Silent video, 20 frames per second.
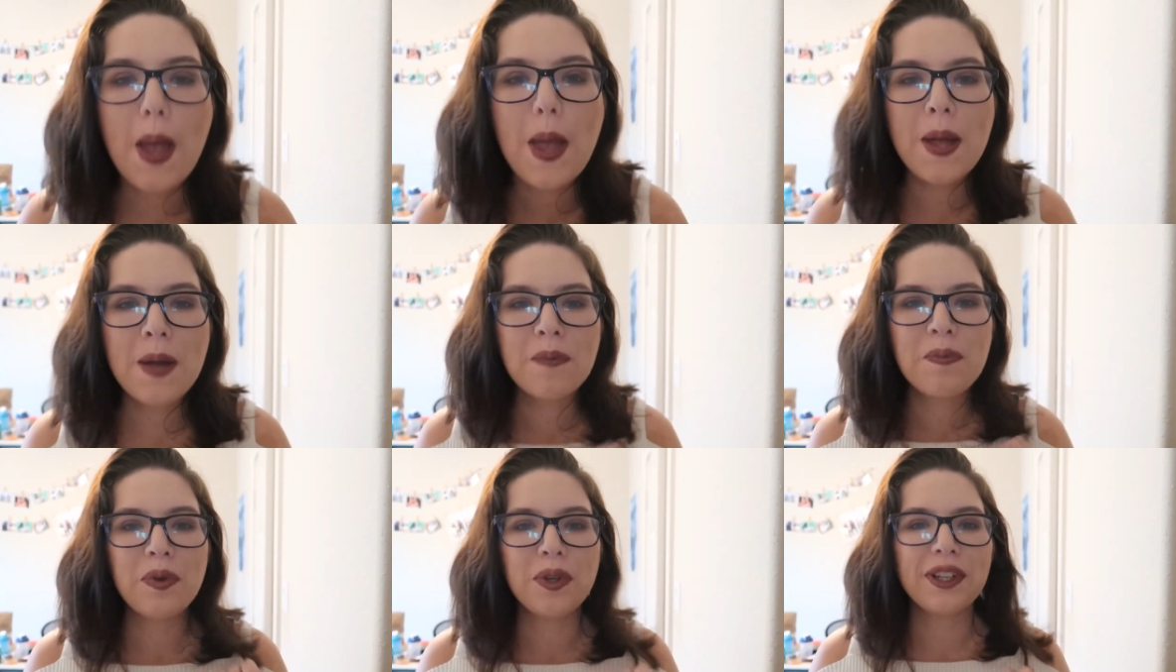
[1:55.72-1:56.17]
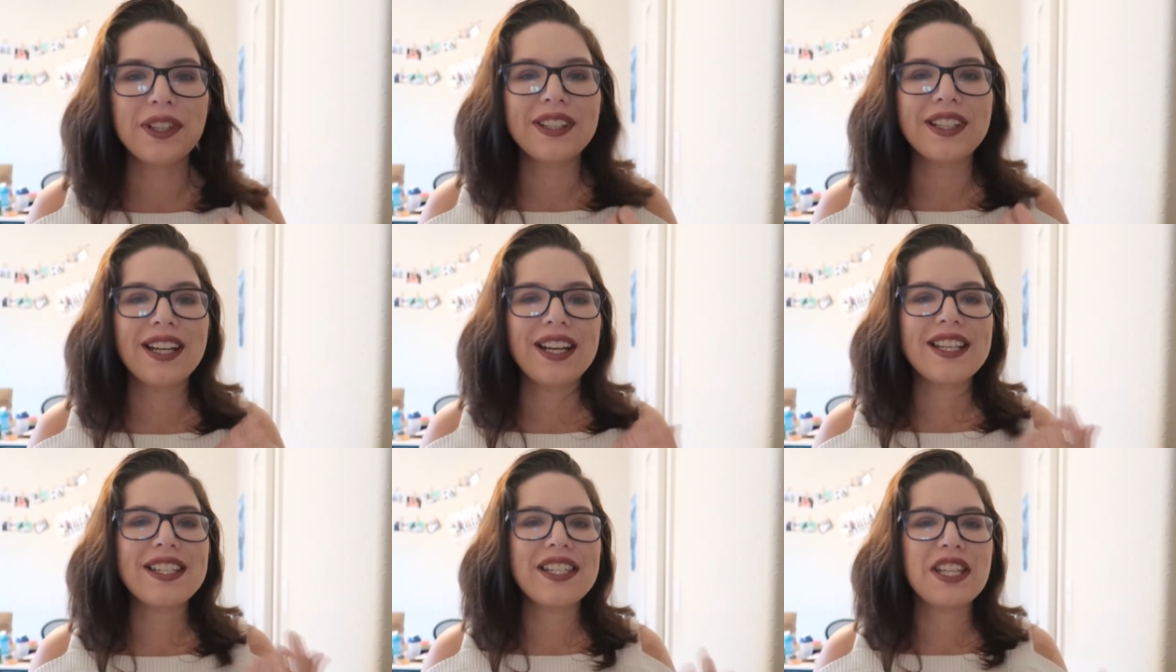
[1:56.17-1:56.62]
a book
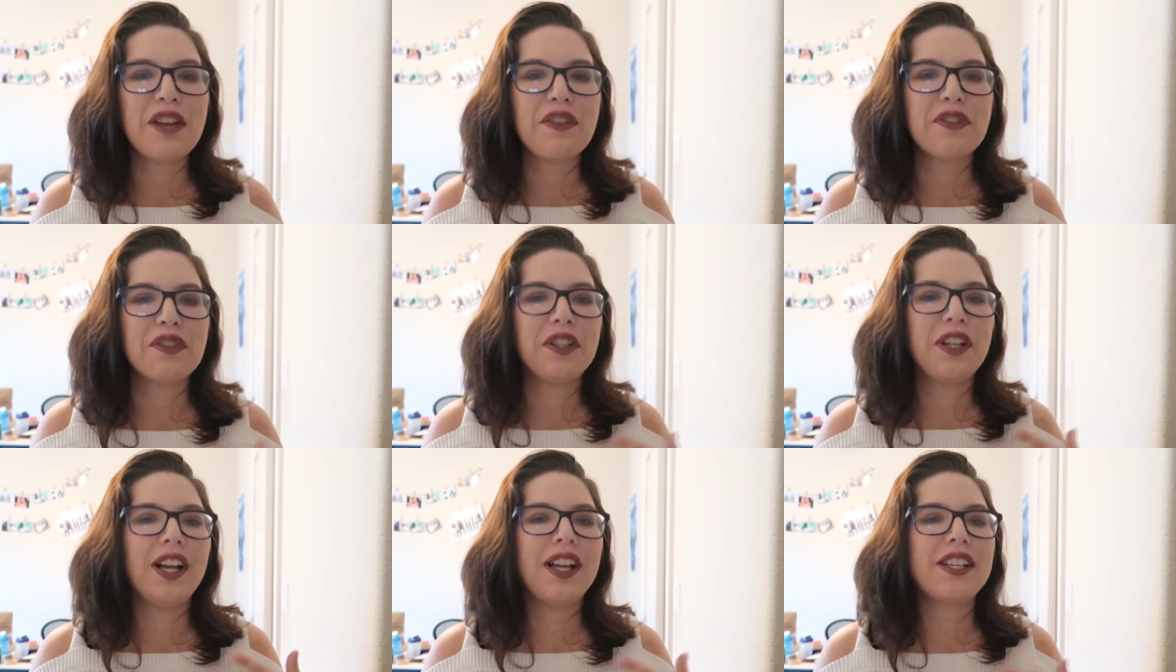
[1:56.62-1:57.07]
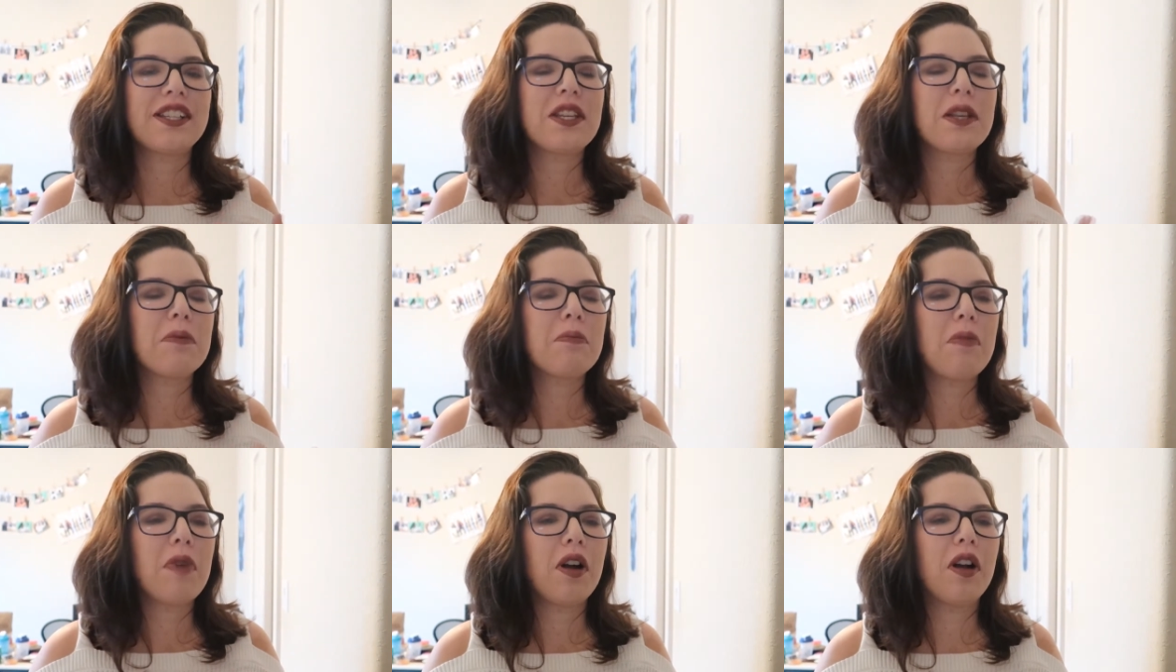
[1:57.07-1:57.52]
that has left a
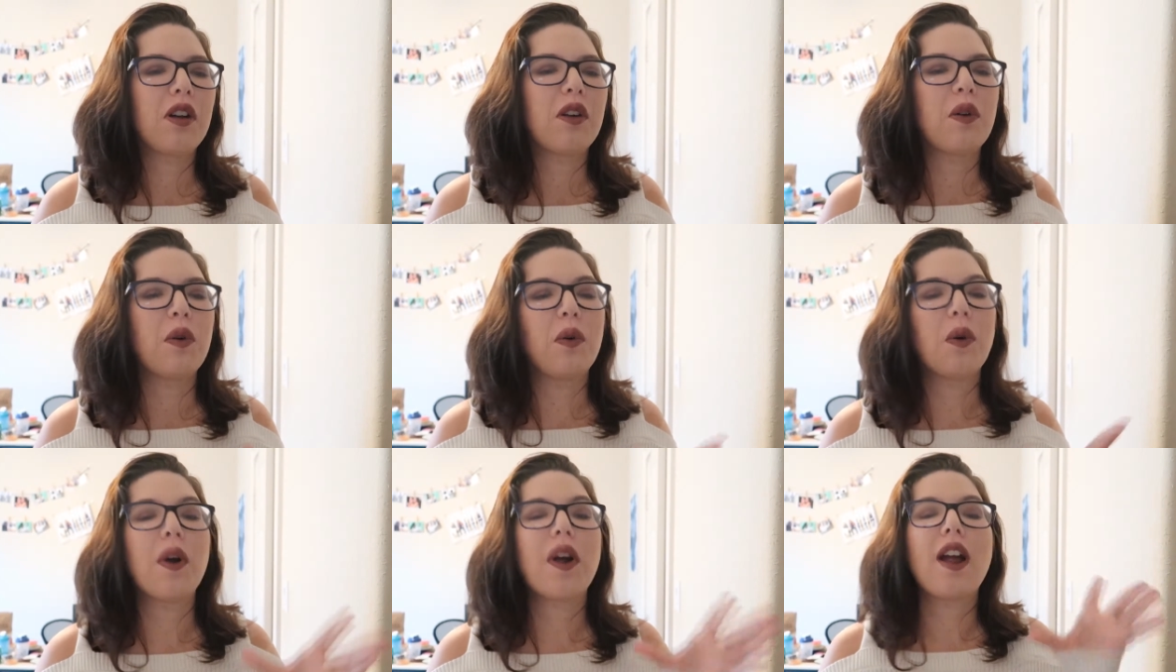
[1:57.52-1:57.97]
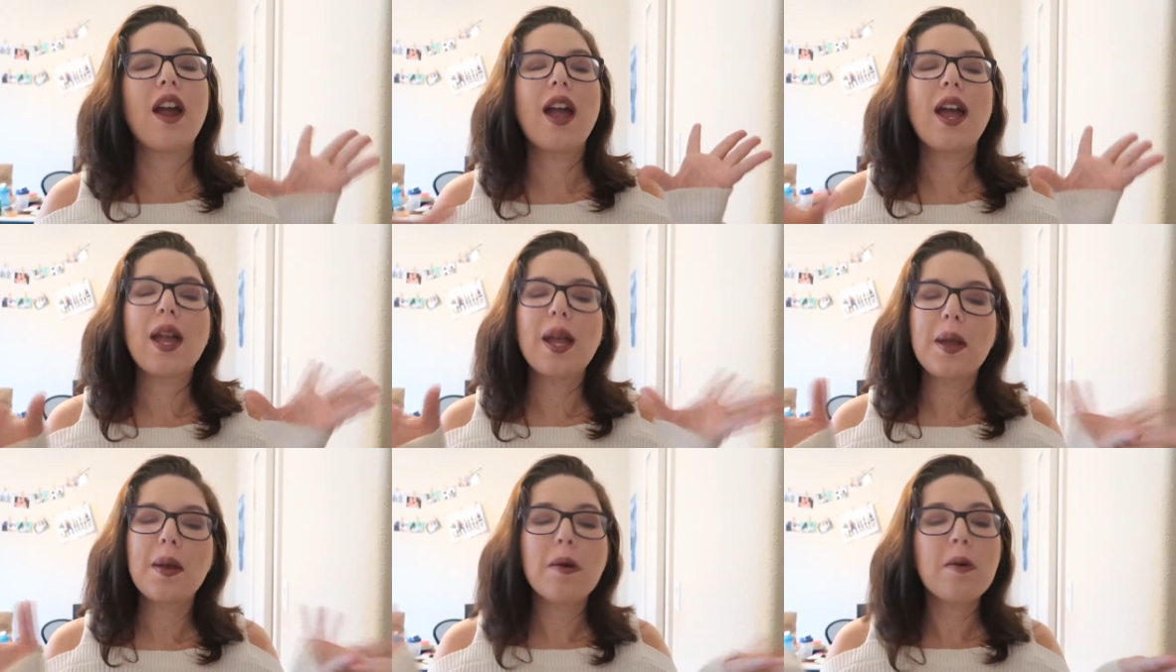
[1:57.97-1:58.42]
lasting mark or
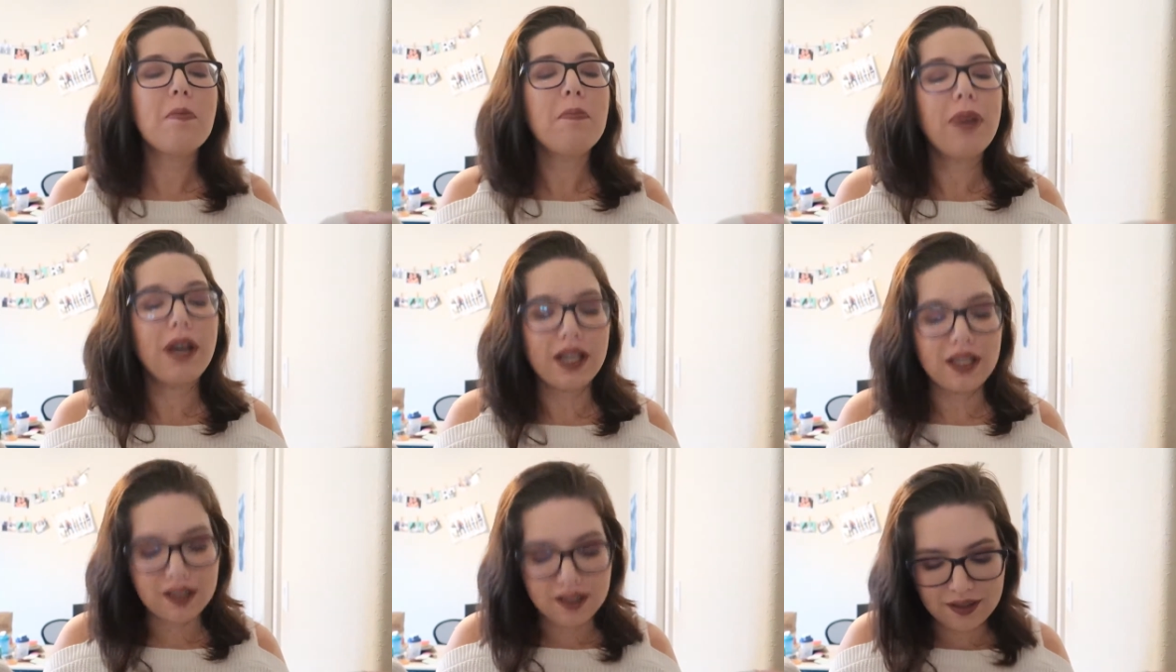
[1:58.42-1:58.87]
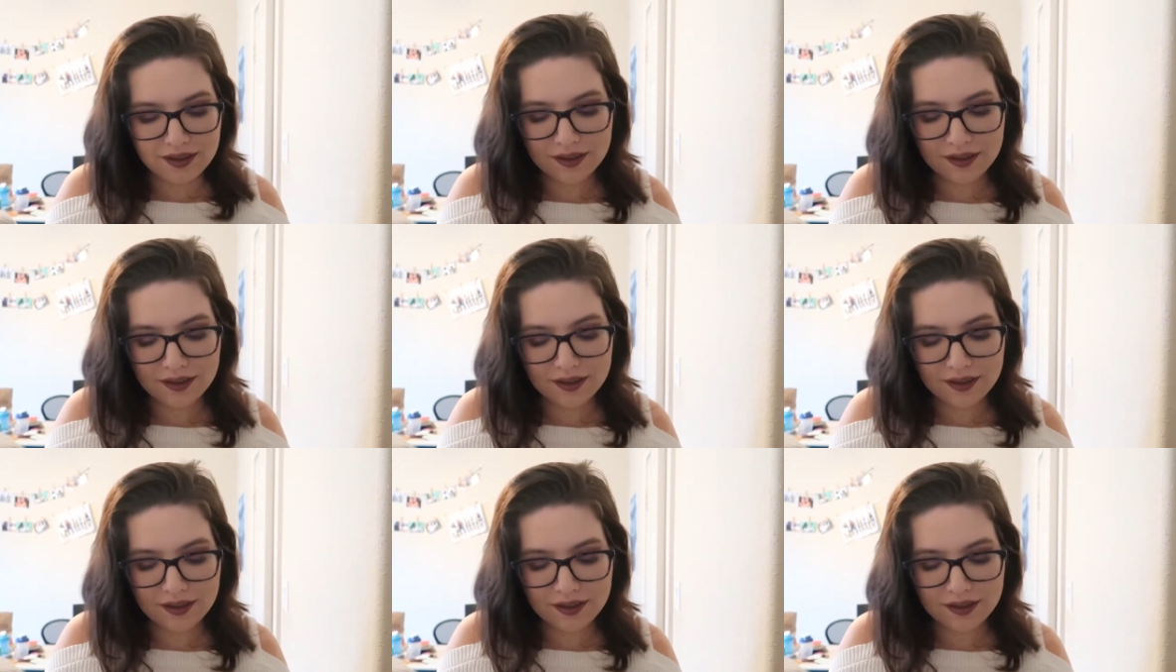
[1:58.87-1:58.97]
a bite.